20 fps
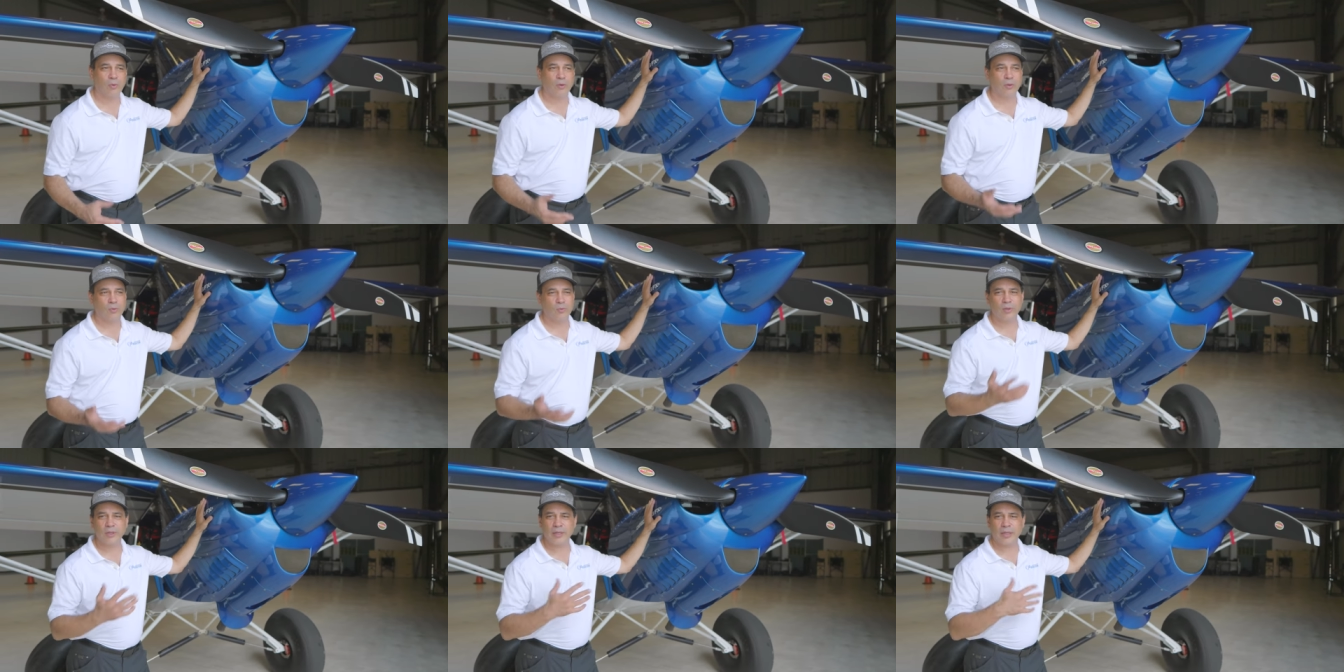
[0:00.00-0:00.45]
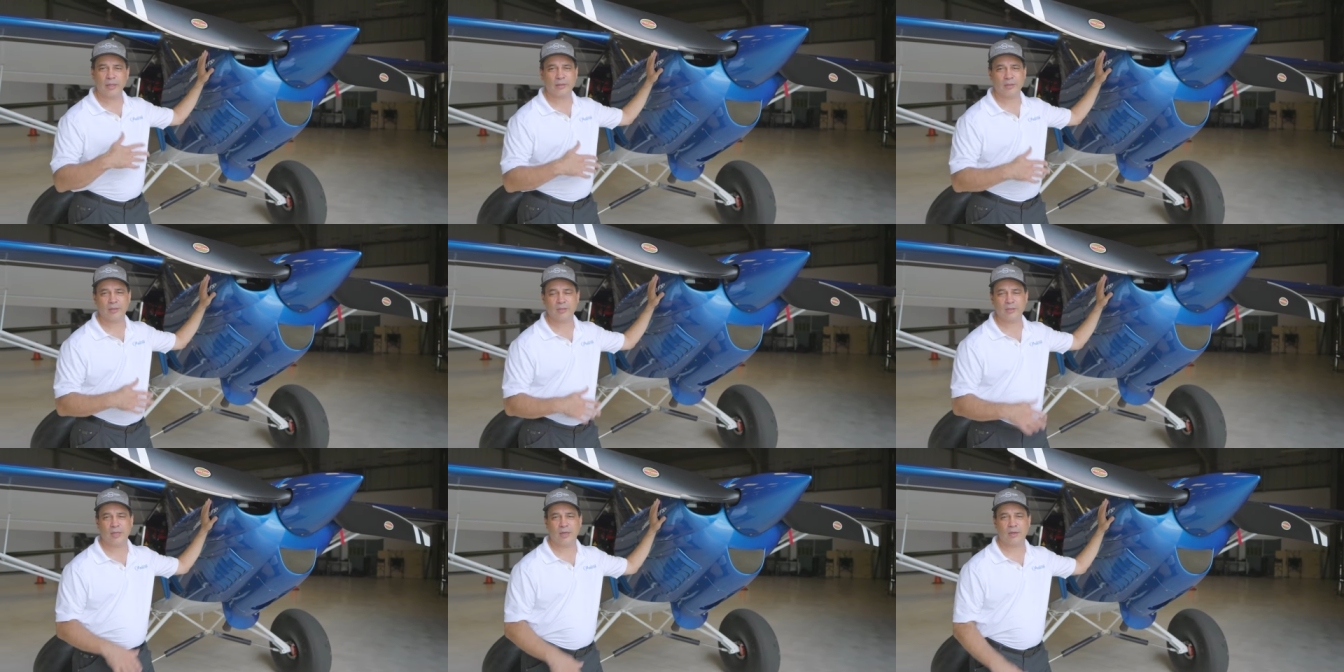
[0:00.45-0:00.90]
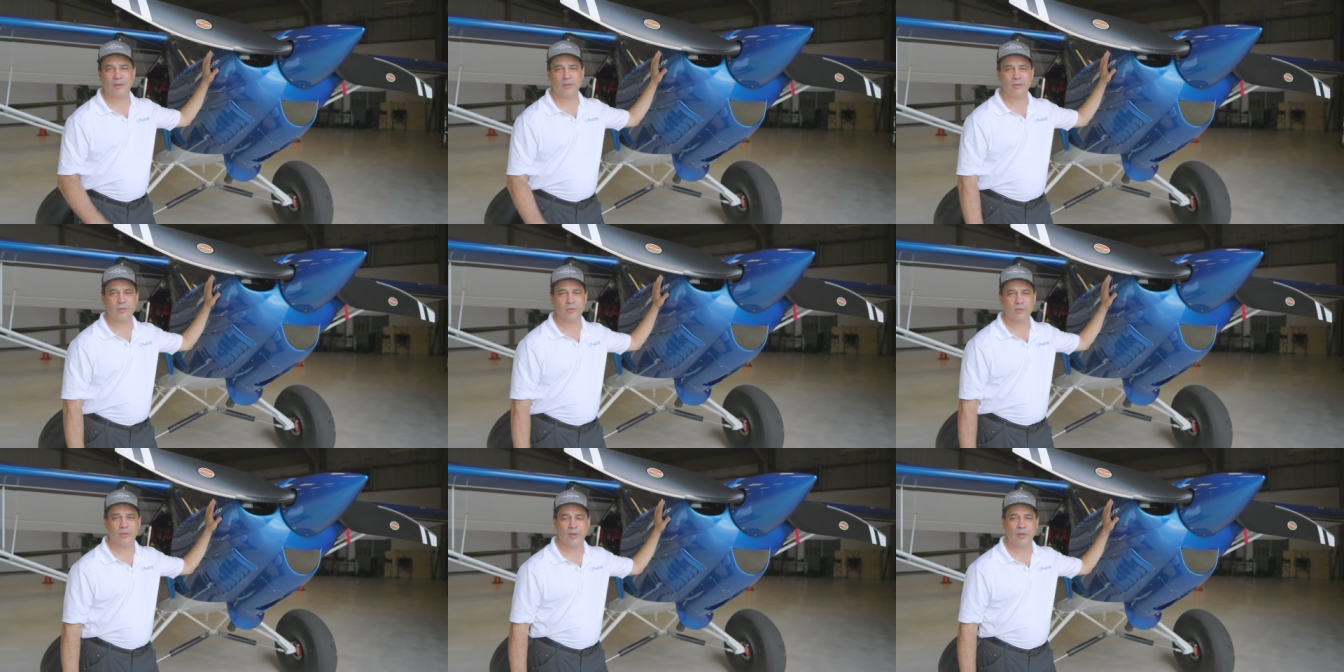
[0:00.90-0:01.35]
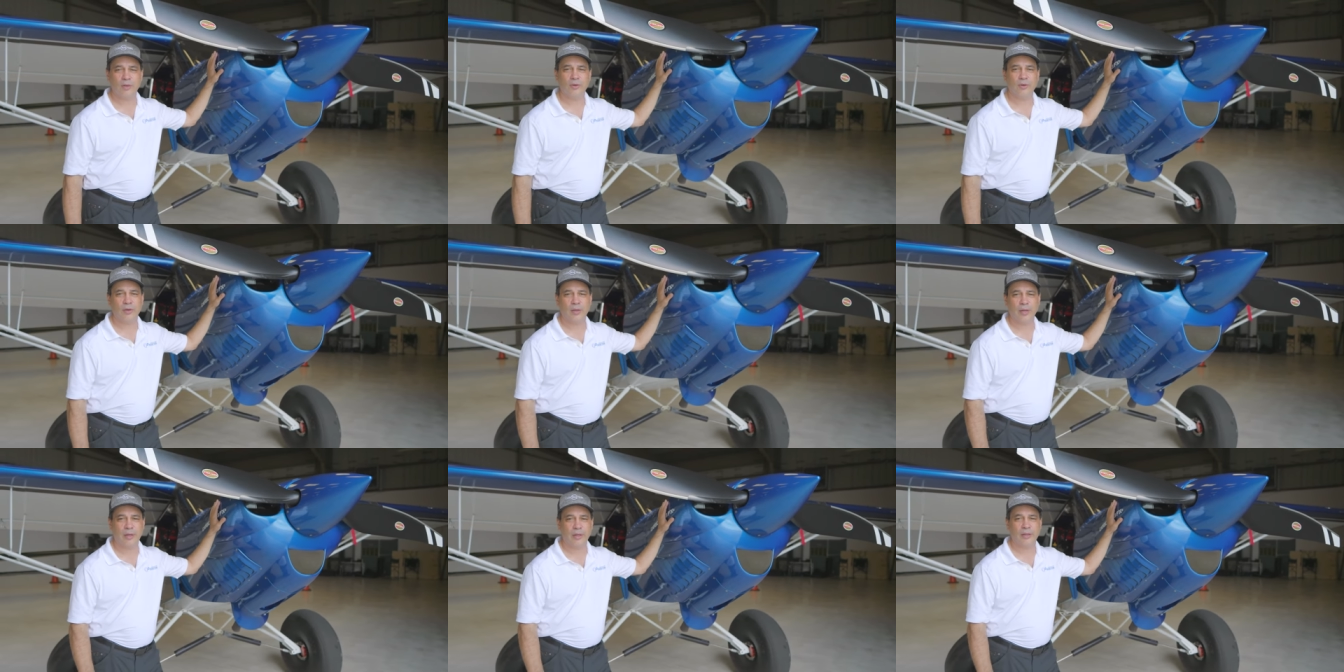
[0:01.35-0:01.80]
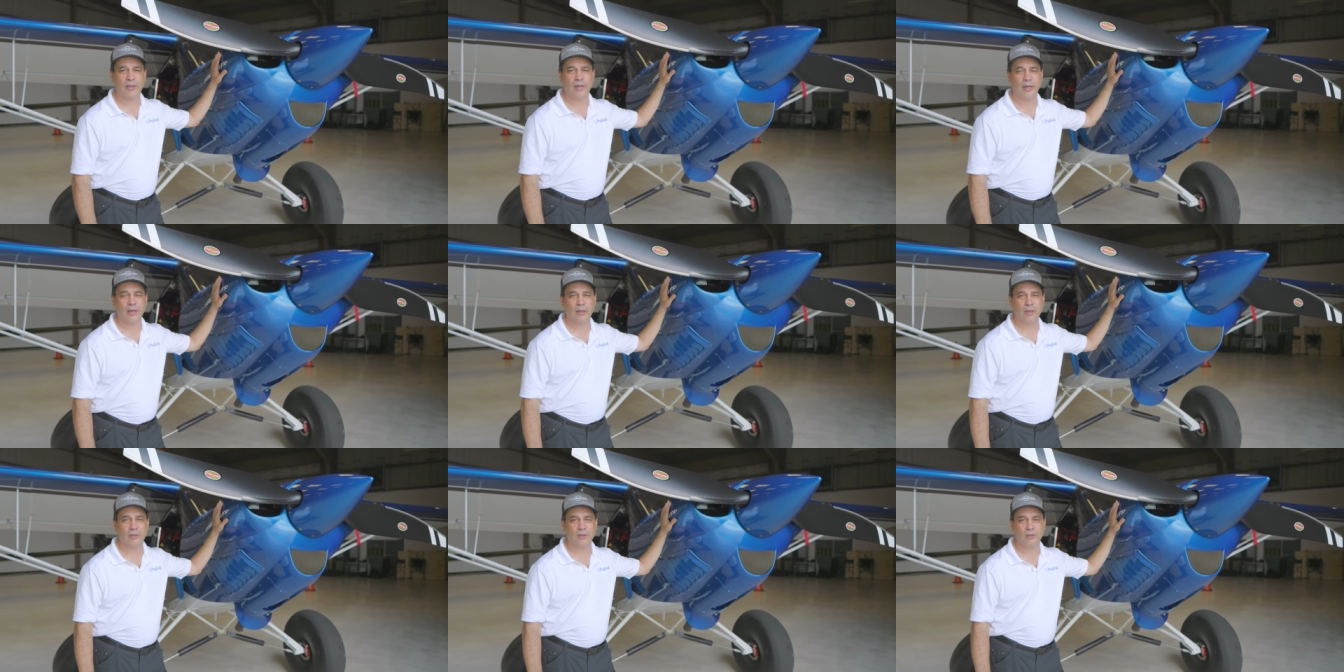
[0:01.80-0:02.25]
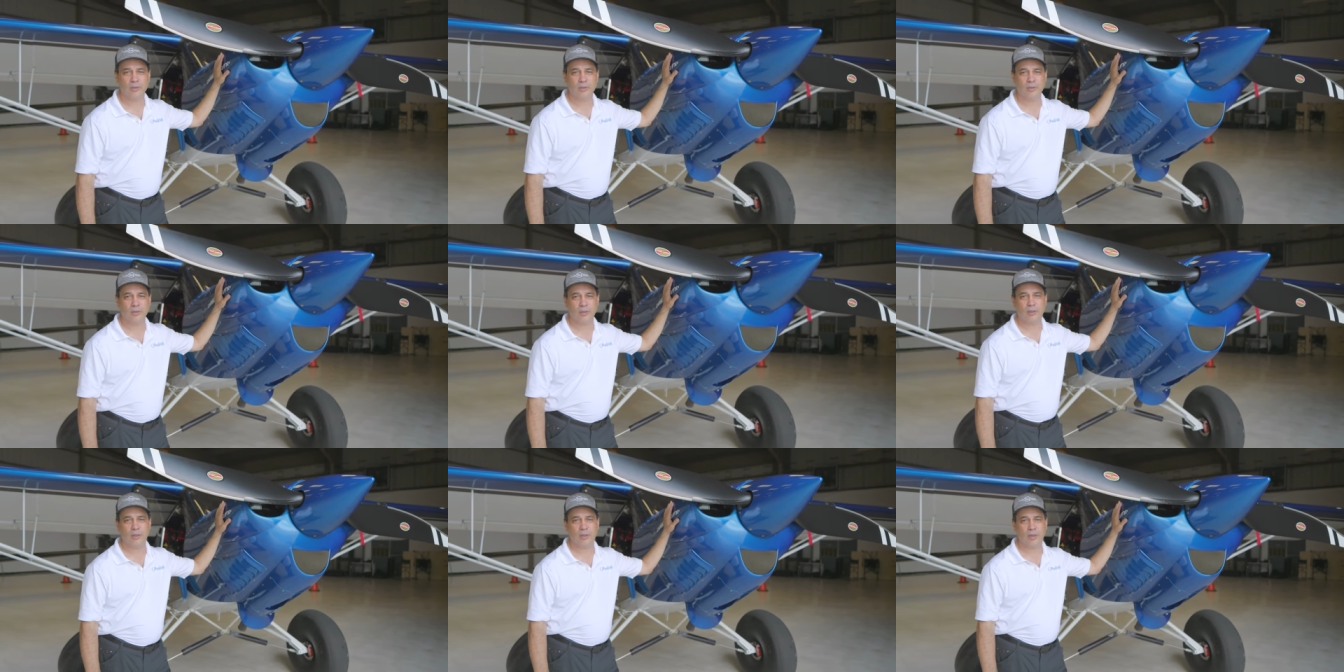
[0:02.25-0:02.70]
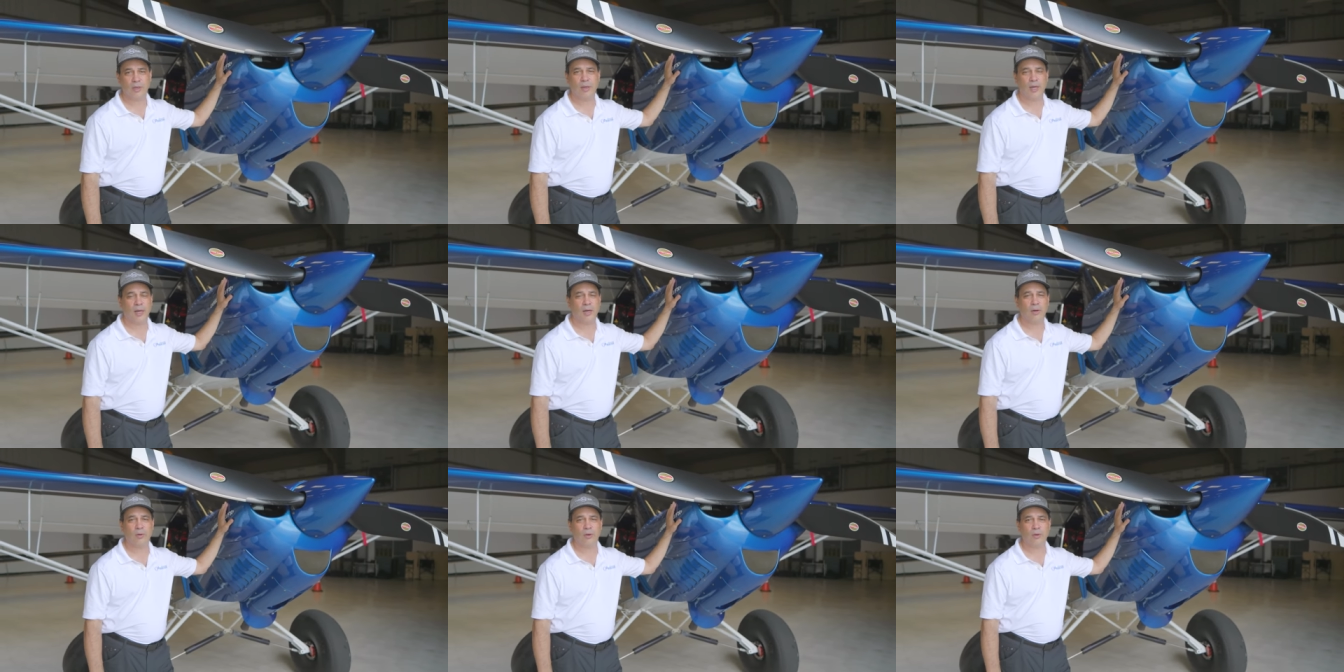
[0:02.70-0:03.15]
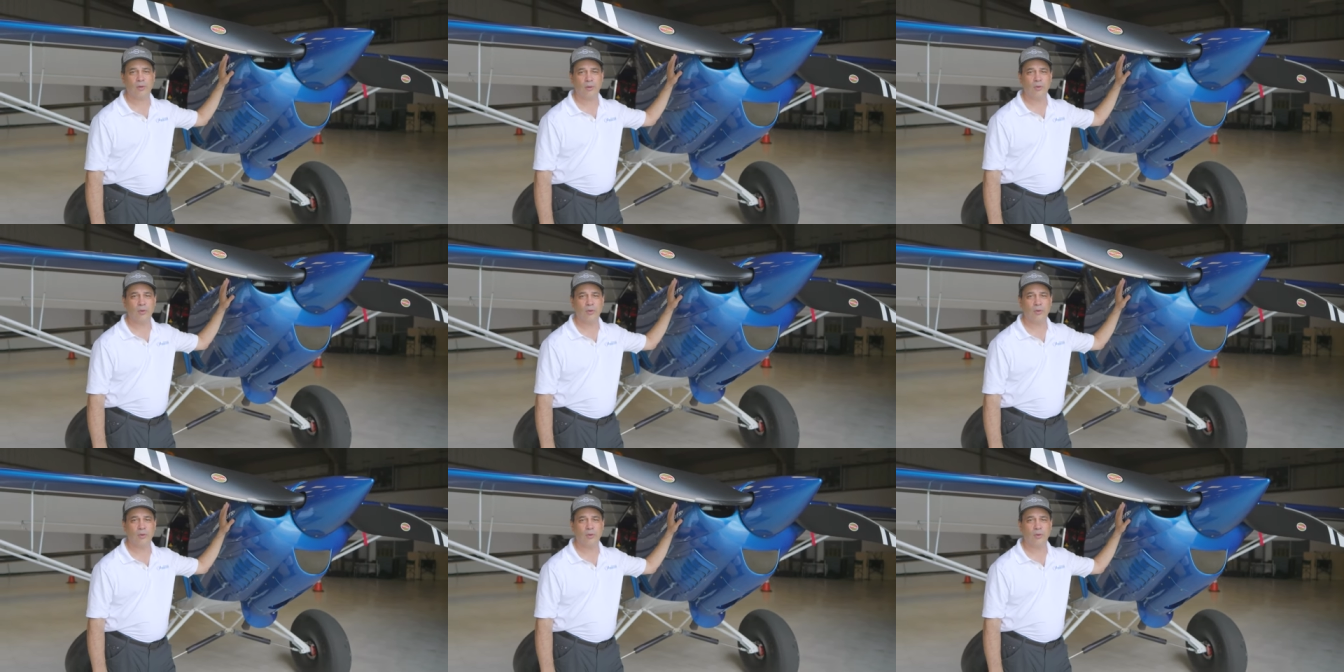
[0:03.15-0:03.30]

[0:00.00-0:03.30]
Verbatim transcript: We'll, we'll get this down to under eight gallons uh, an hour,